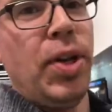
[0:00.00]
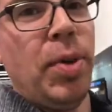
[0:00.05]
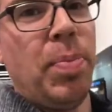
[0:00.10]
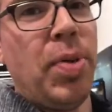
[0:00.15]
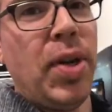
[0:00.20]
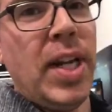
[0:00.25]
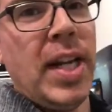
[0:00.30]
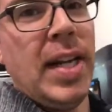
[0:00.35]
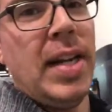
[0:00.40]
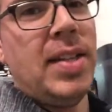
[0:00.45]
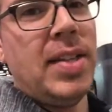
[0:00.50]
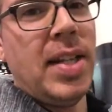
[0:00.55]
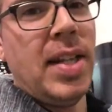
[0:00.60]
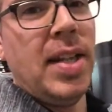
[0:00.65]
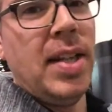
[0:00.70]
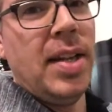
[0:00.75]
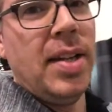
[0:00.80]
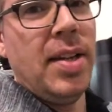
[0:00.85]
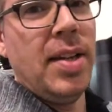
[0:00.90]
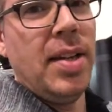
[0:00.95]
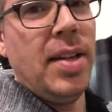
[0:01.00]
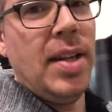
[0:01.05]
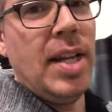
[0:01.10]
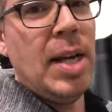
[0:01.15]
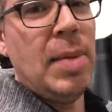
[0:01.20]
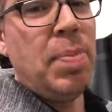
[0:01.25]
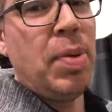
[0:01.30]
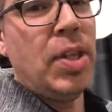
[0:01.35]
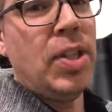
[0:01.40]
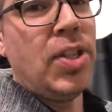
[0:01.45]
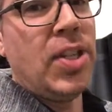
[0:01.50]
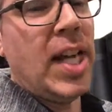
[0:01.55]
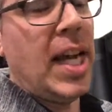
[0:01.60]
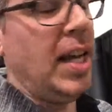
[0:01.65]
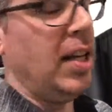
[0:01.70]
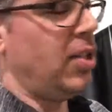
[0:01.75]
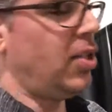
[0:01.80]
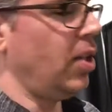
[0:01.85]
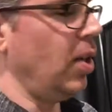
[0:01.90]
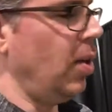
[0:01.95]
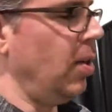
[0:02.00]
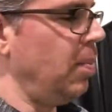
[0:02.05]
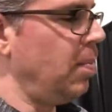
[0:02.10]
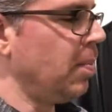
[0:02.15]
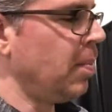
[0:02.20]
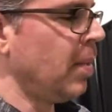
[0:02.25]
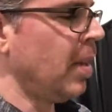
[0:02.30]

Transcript: you're putting into the input stage, so